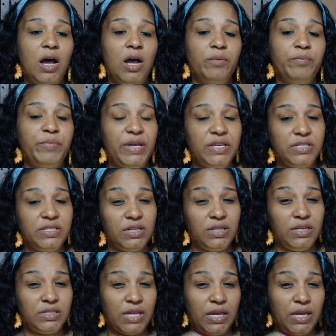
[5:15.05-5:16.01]

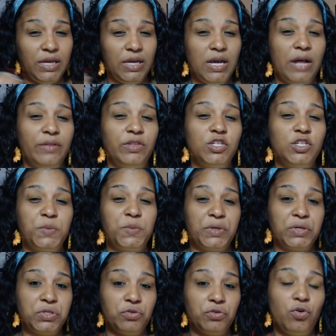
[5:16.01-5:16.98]
basically taking out the
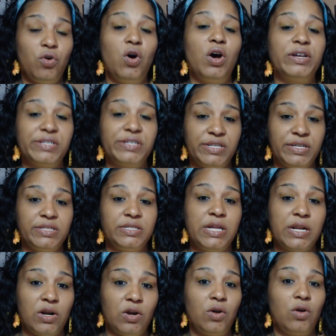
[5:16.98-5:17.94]
spiritual causes
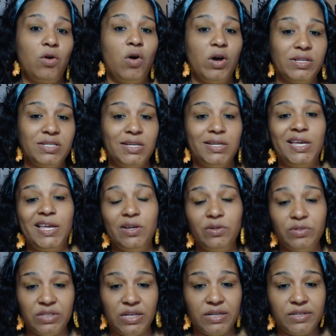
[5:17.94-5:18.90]
that are causing
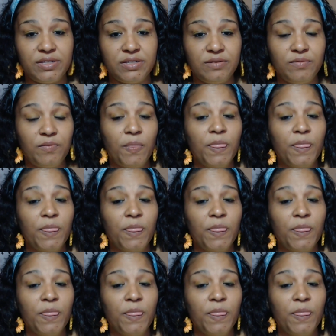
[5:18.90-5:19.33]
illness.